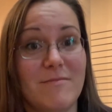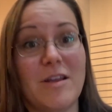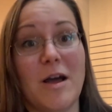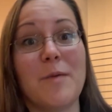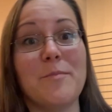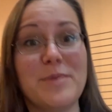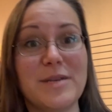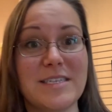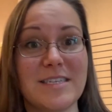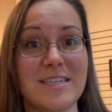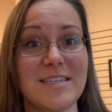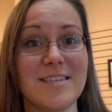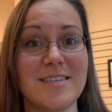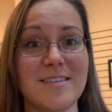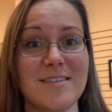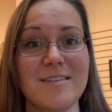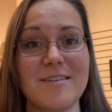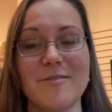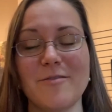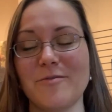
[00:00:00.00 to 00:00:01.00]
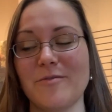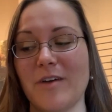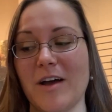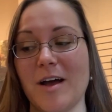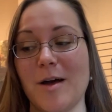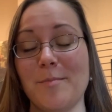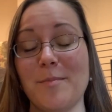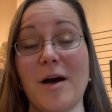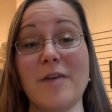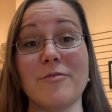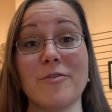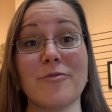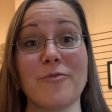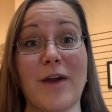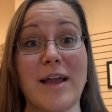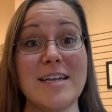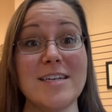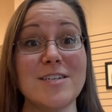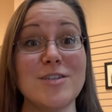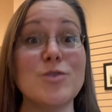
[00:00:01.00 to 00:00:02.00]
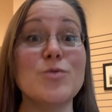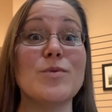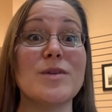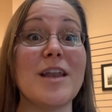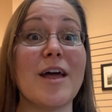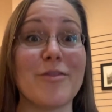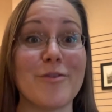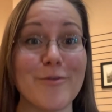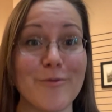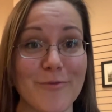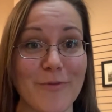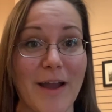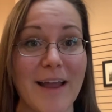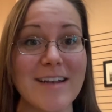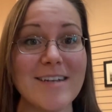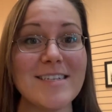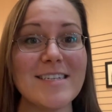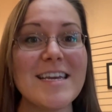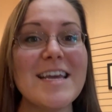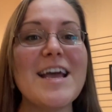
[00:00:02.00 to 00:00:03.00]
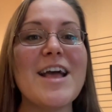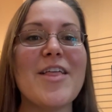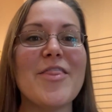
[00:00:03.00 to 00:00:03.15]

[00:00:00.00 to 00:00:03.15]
a business of a friend to another friend,